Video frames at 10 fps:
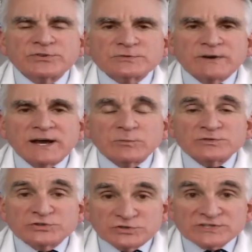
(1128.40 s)
route,
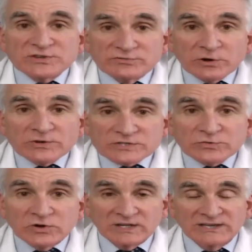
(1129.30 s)
which is just the very
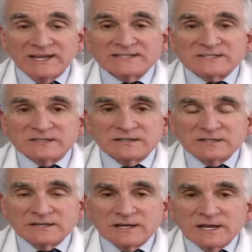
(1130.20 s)
strong cleanser,
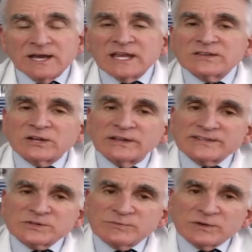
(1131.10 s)
the
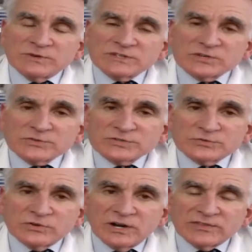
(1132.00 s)
cleanser may be so
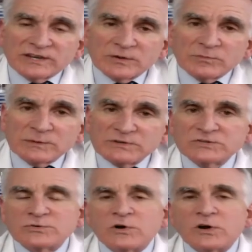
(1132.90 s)
strong that it may be
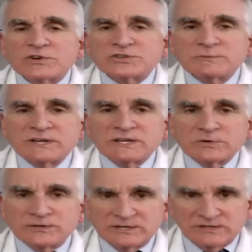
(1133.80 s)
too harsh and may
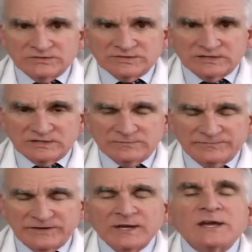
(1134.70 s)
irritate your skin.
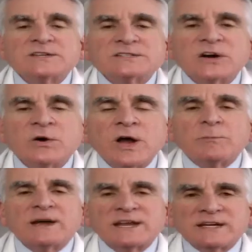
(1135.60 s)
So
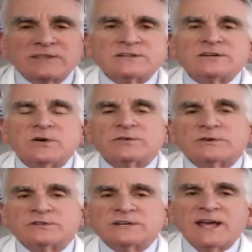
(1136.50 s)
by getting the
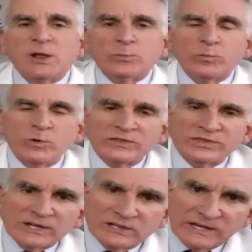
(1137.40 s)
toner to help with
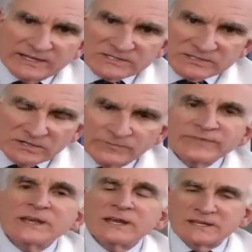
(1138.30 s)
the cleanser
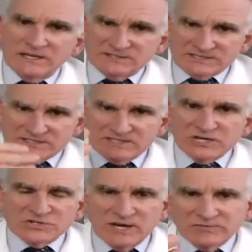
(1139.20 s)
in
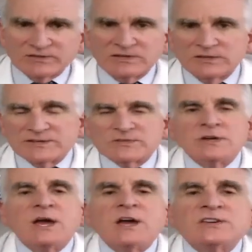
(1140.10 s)
succession after the cleanser,
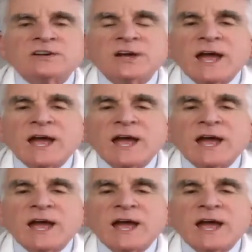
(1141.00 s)
to